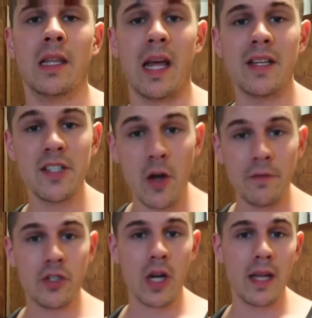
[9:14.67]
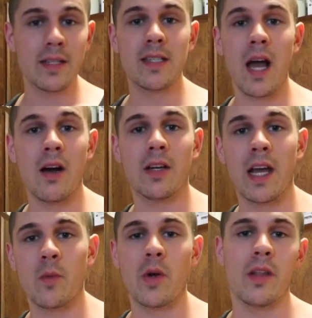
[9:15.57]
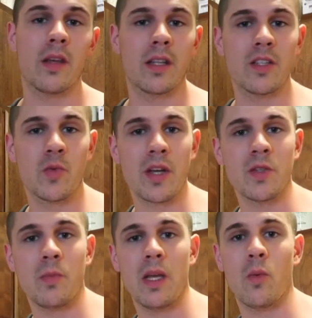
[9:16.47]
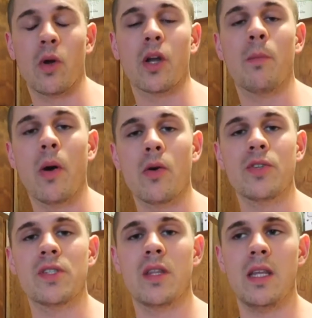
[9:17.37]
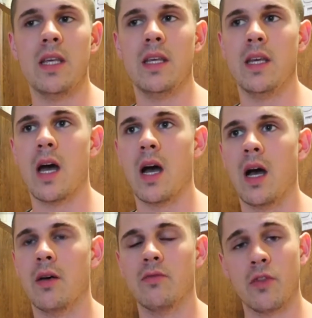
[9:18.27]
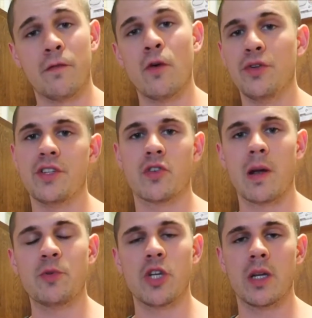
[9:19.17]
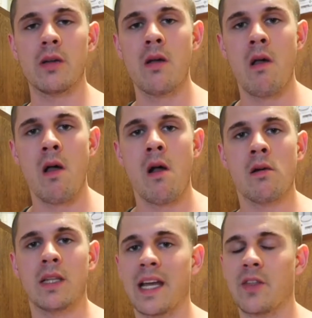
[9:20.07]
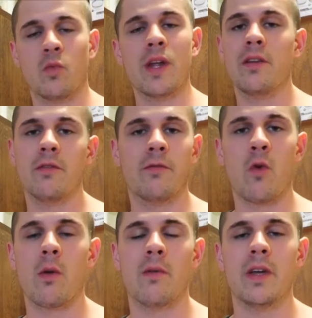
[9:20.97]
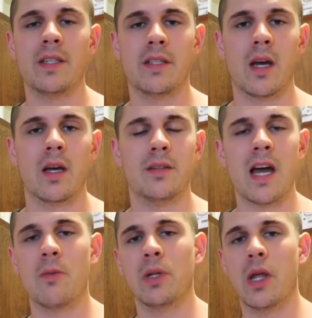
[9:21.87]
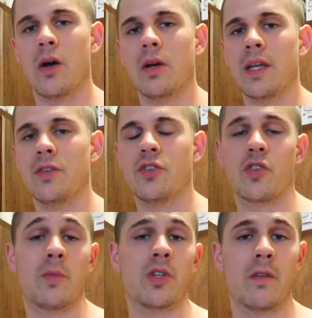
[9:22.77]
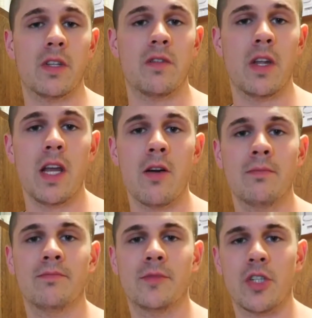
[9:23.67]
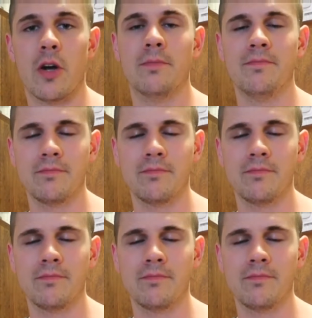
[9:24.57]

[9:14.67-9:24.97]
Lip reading: let us know if you try this out and what you think of this recipe. We're gonna post the full description, like the written form of it, down below in the description of this video. So,